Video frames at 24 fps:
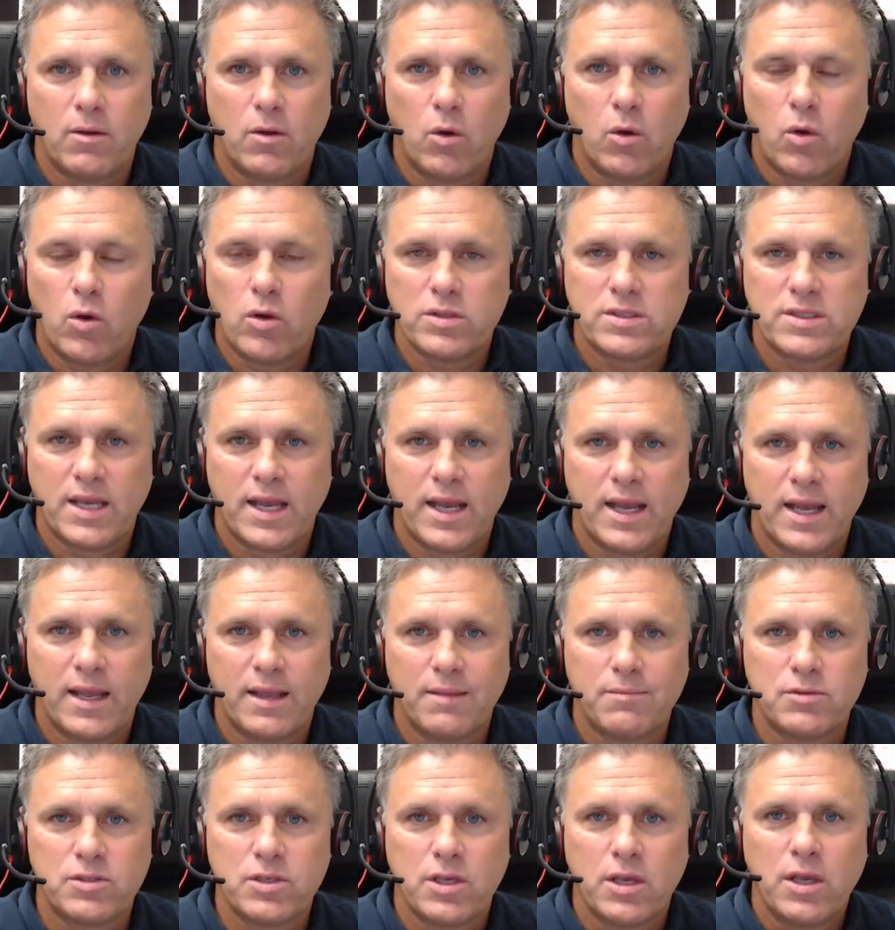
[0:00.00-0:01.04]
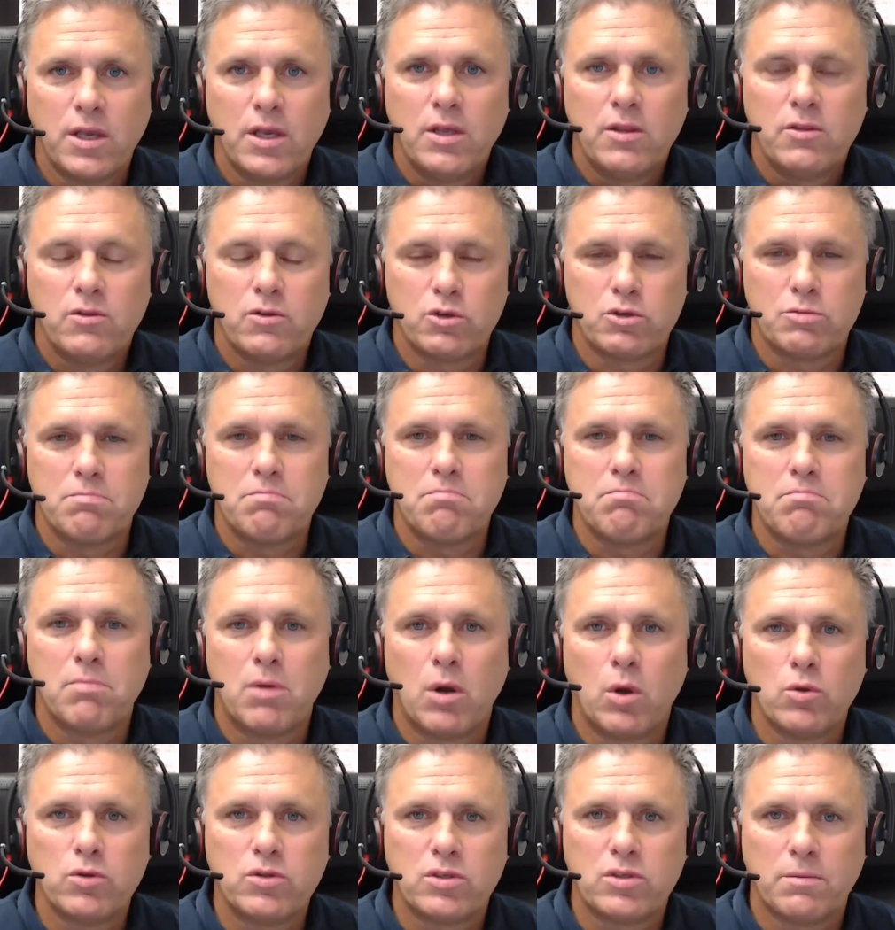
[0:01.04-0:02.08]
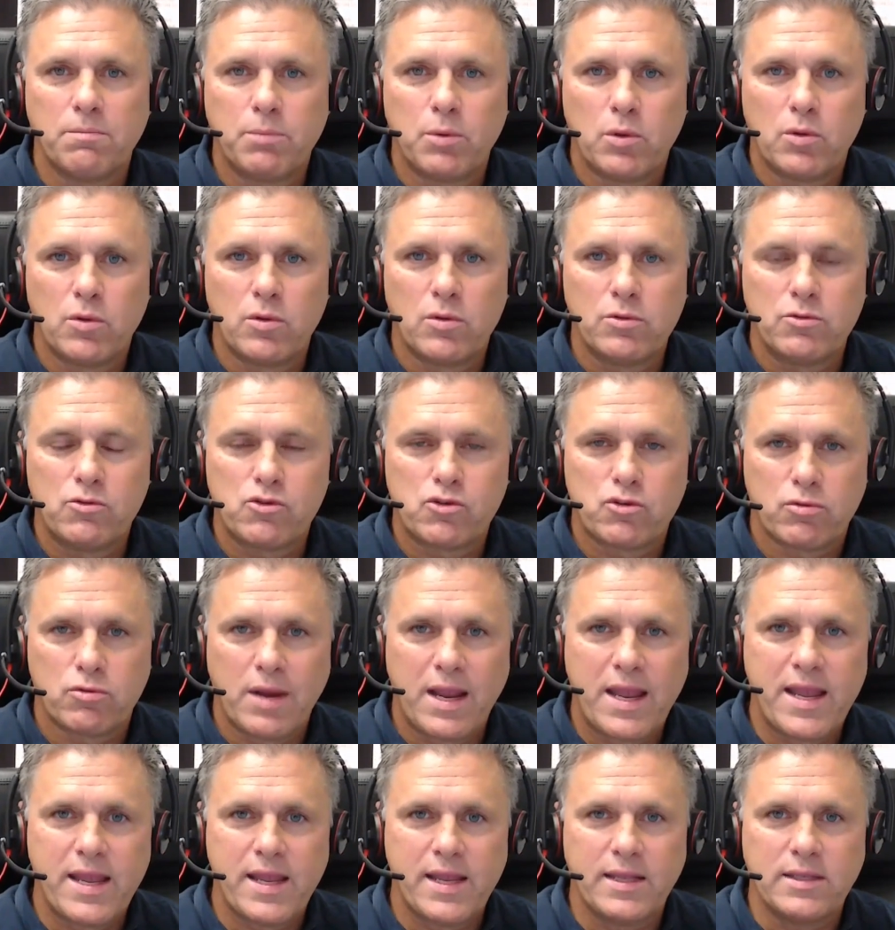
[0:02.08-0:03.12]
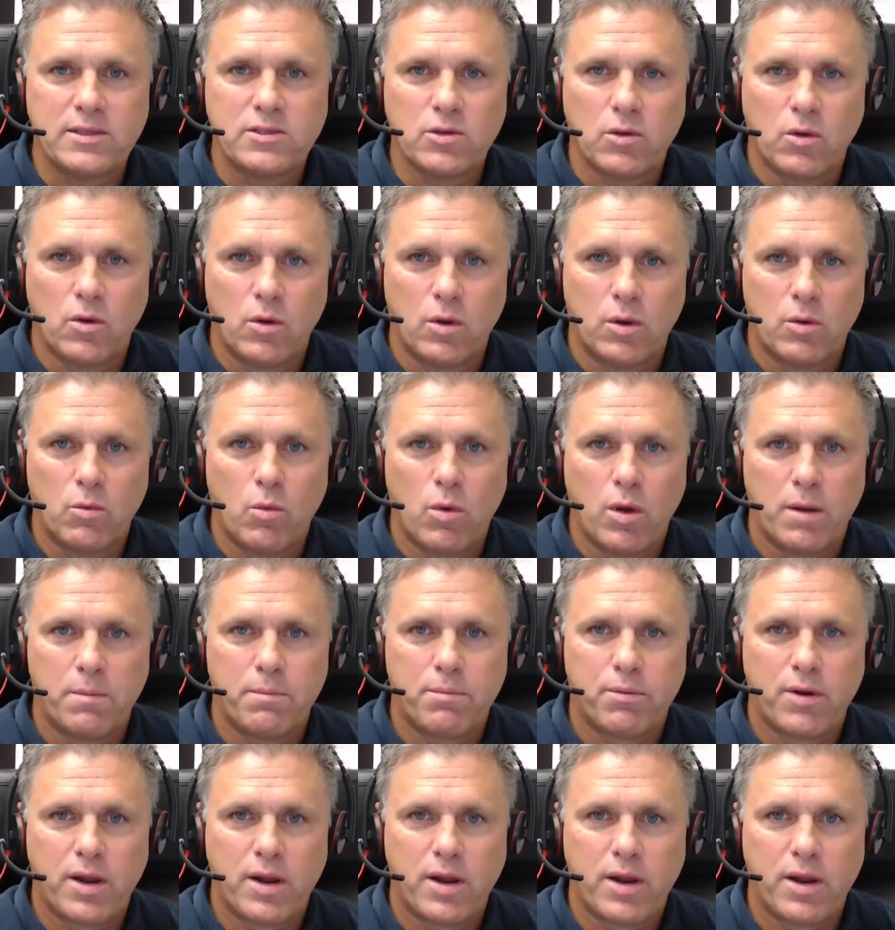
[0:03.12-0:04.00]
all times. There's multiple trades on one